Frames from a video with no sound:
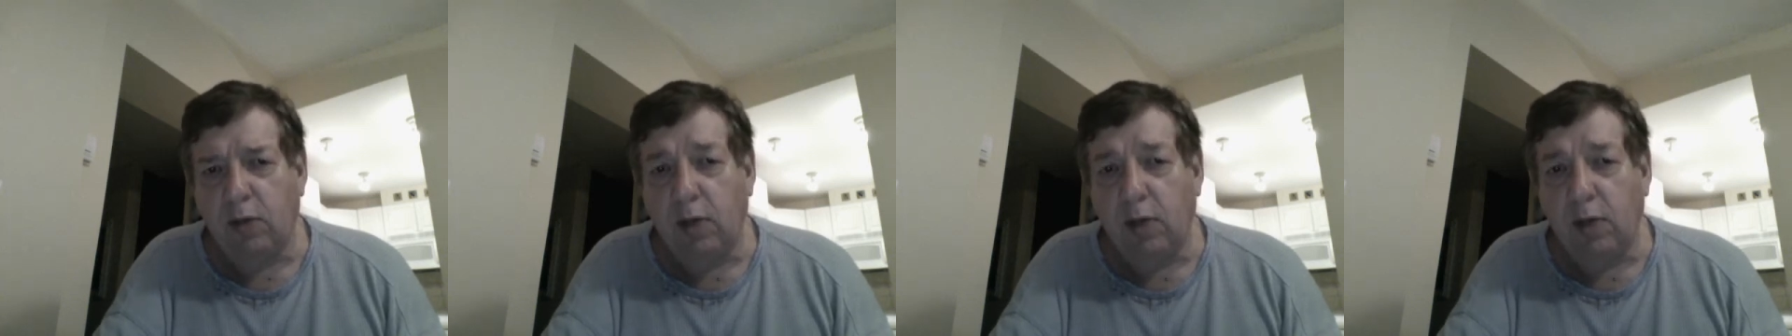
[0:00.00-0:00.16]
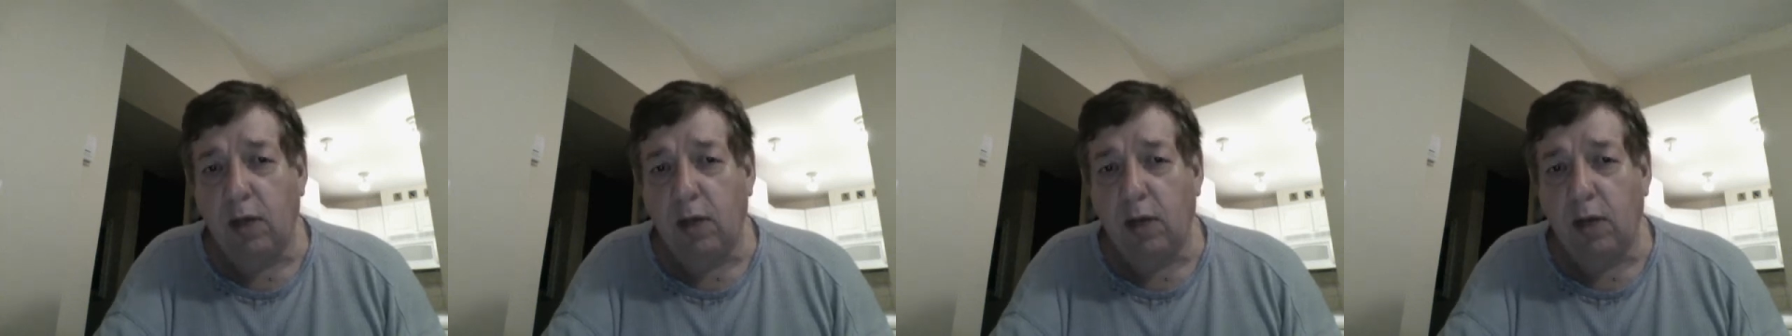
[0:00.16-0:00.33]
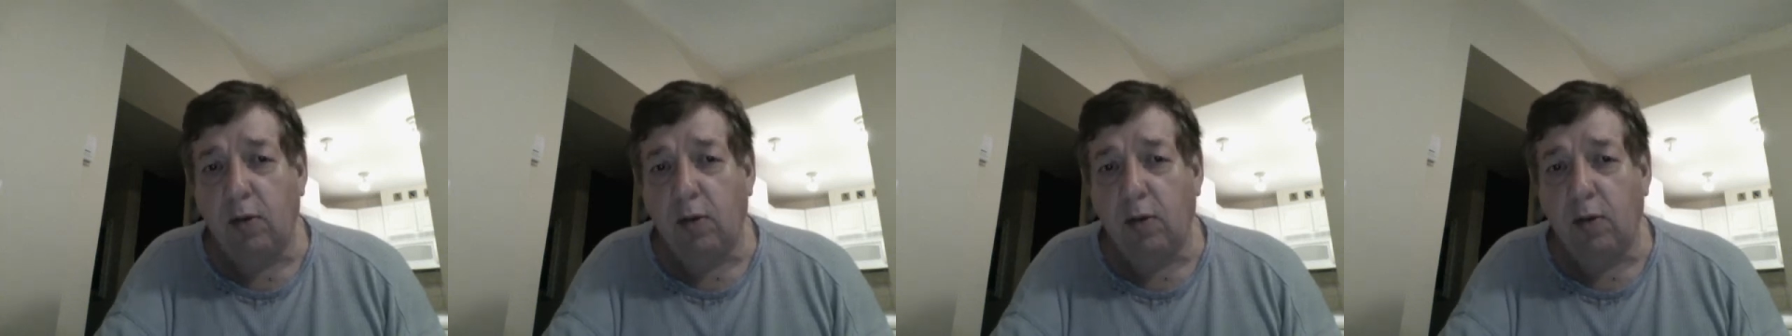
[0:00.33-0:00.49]

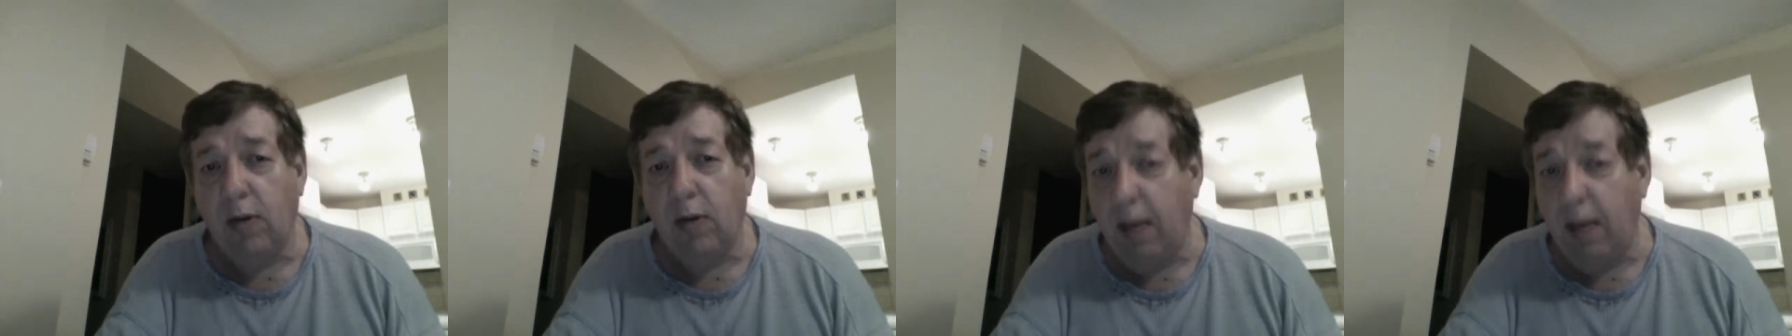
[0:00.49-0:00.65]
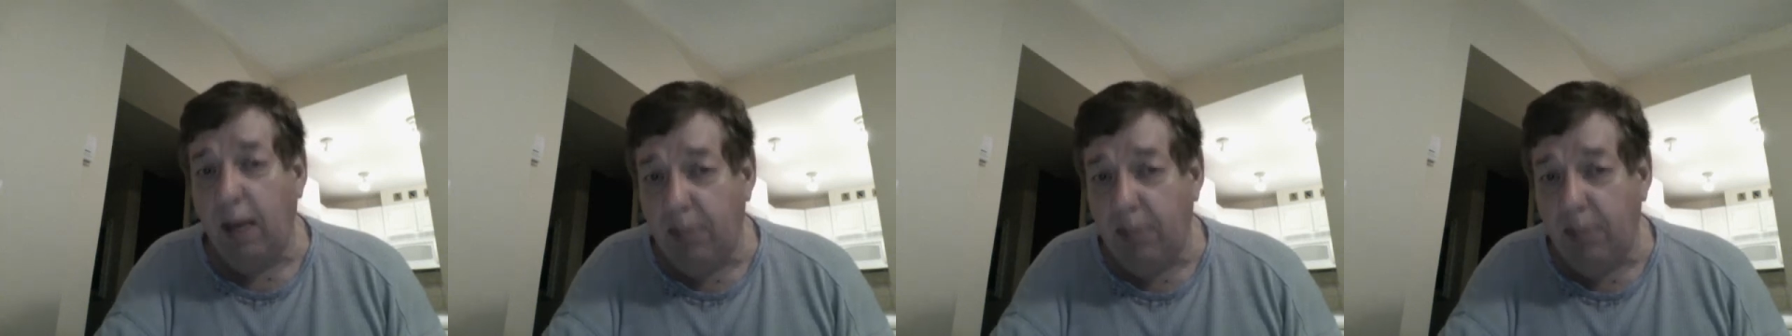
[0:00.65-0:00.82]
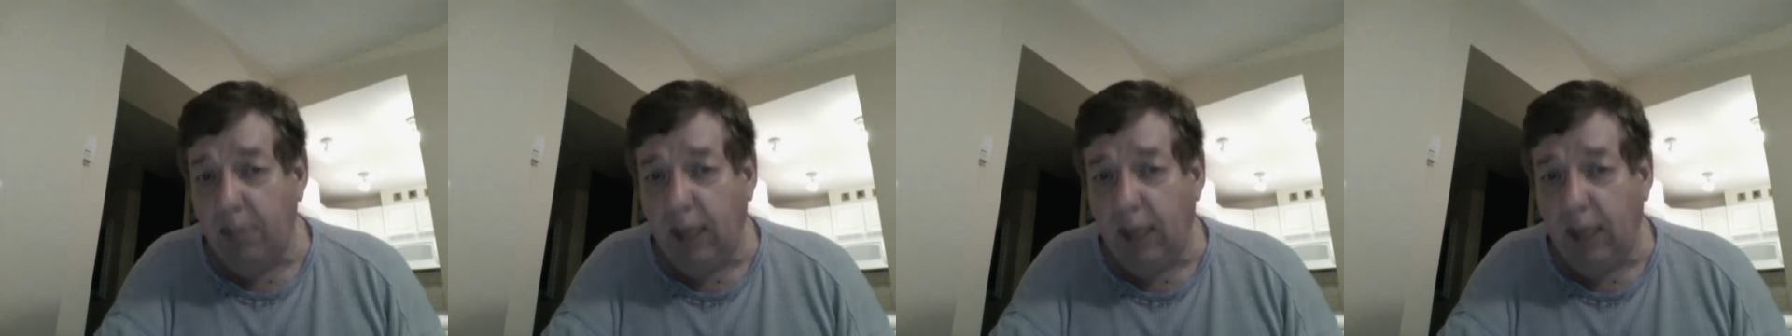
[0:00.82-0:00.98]
low.
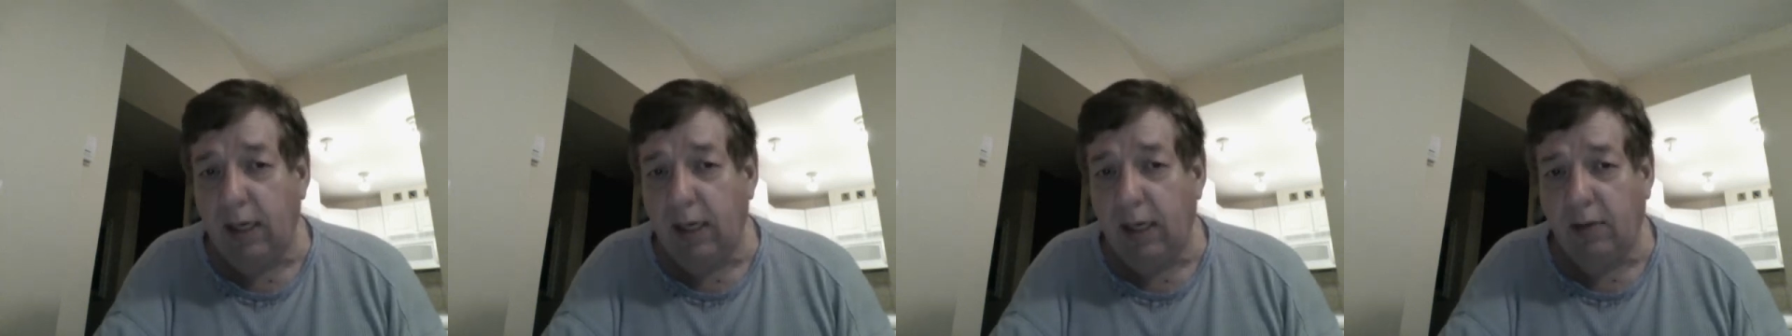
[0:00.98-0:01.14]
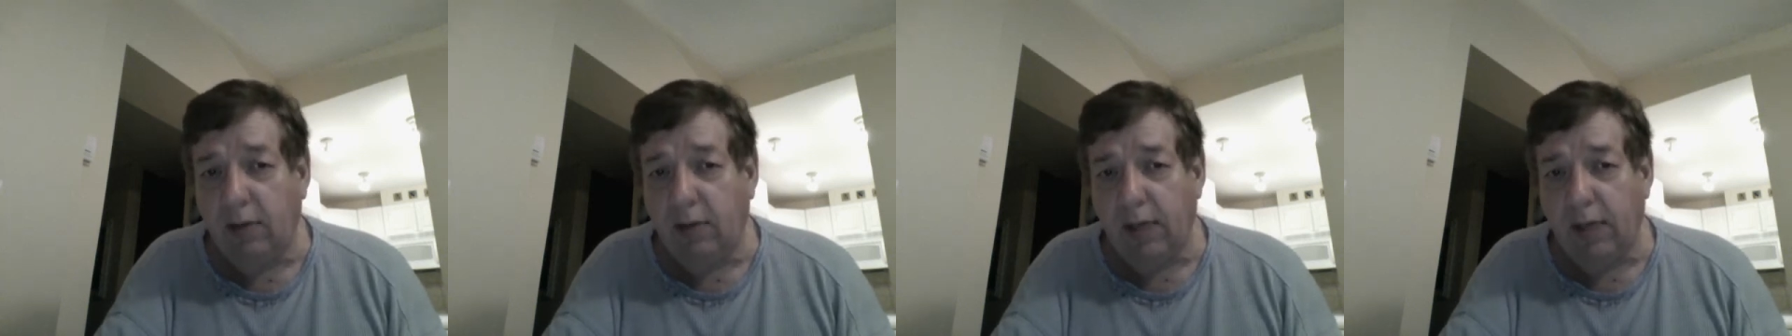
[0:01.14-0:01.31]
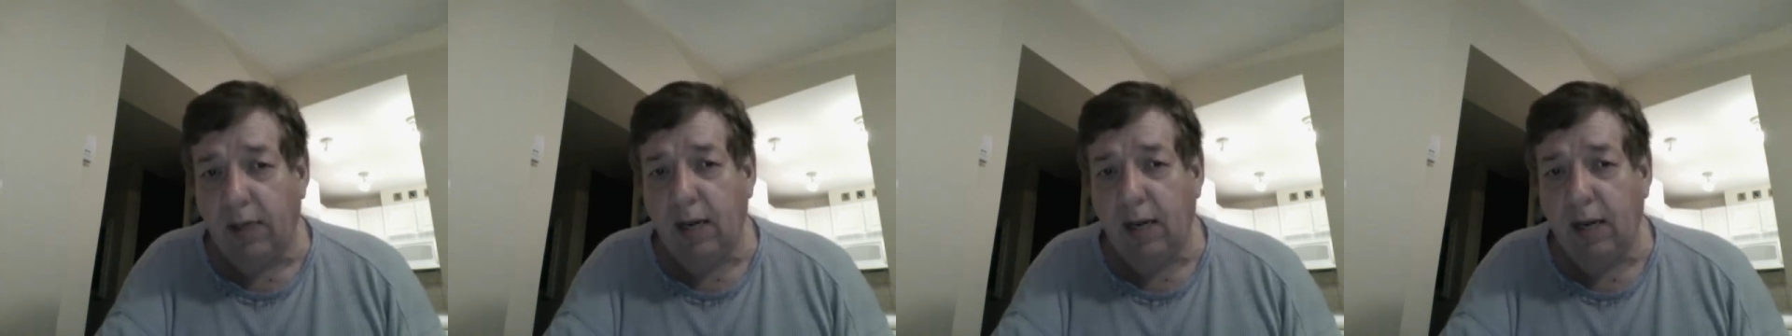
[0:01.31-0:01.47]
I'm being
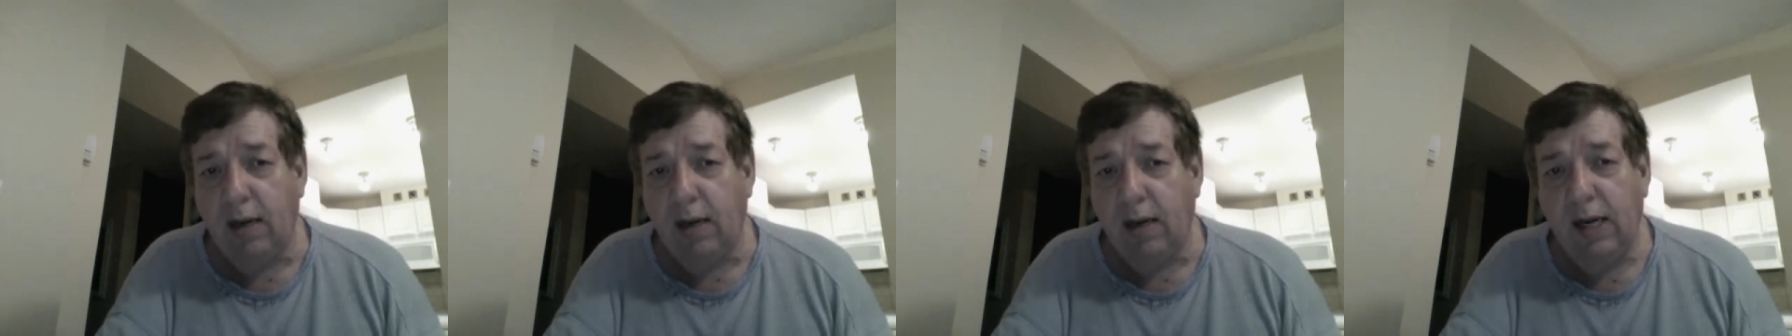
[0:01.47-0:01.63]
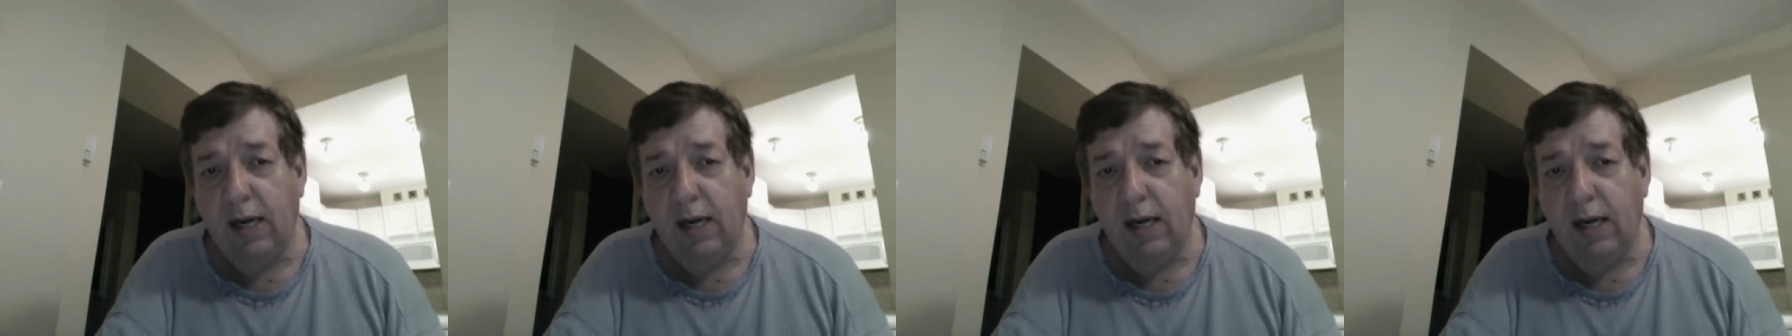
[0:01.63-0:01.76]
literal now.